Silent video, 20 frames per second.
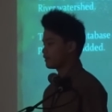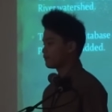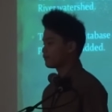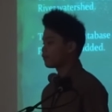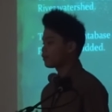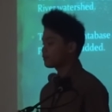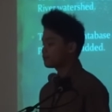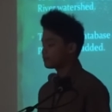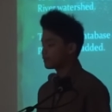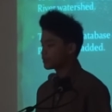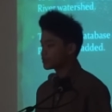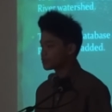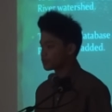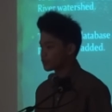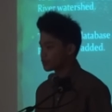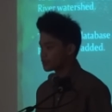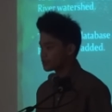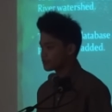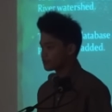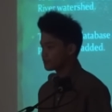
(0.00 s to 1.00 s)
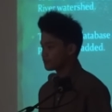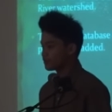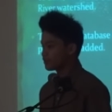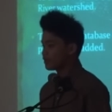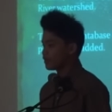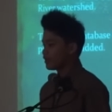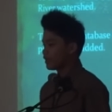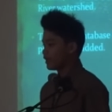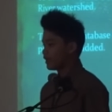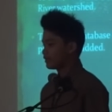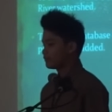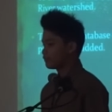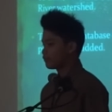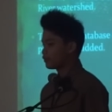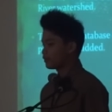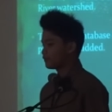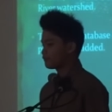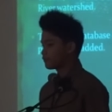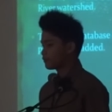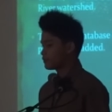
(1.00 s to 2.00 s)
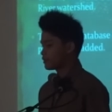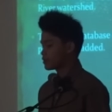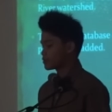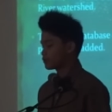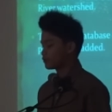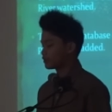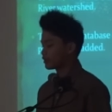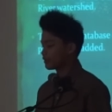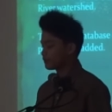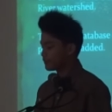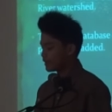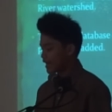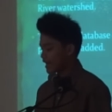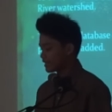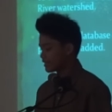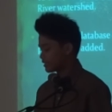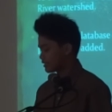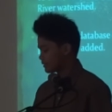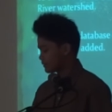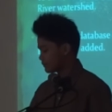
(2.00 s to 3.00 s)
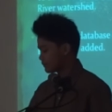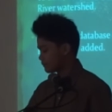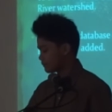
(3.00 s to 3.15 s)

more pictures and more information can be added.